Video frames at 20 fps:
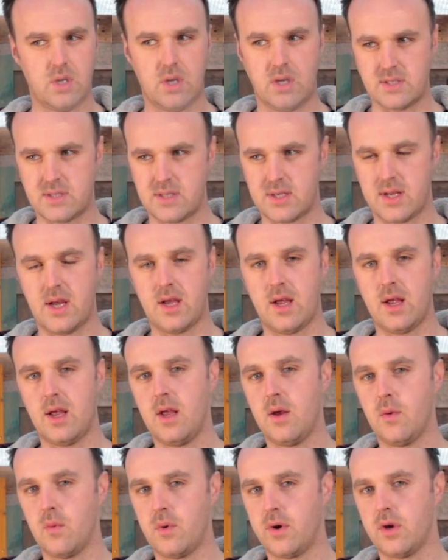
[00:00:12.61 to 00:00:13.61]
and
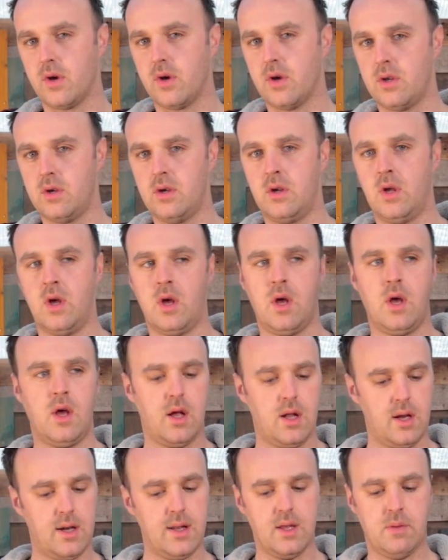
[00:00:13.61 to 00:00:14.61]
today we're doing
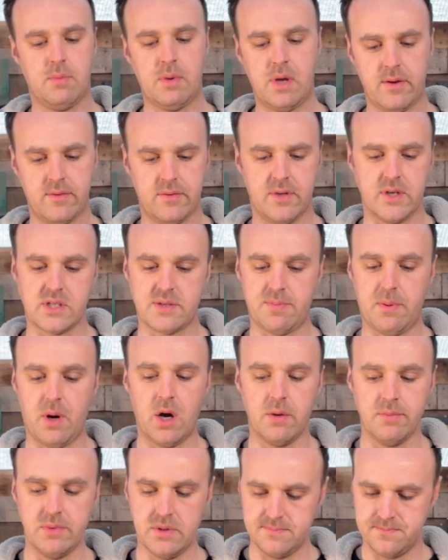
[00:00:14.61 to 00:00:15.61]
a little bit of an
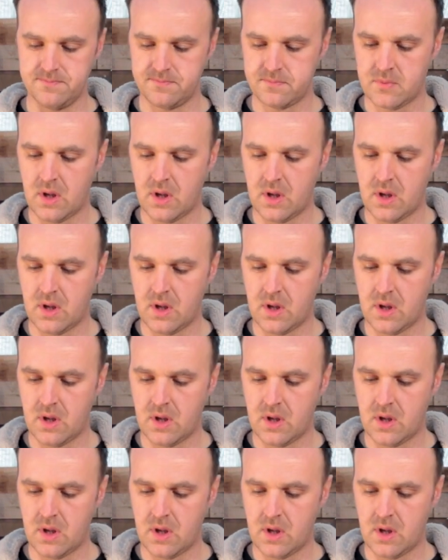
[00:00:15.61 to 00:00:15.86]
experiment.